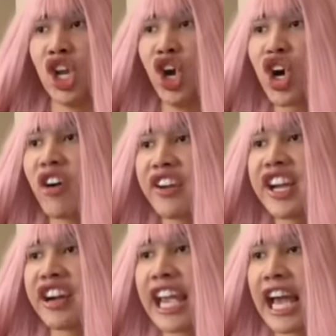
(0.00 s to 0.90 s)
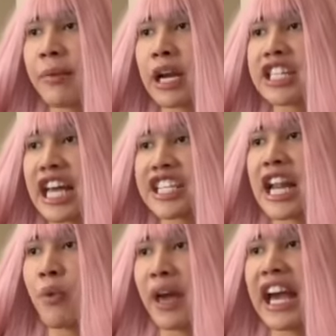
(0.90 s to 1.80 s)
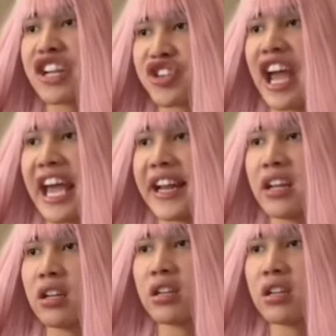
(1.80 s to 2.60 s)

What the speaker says: Look over here again. I'm gonna snatch that wig out your head.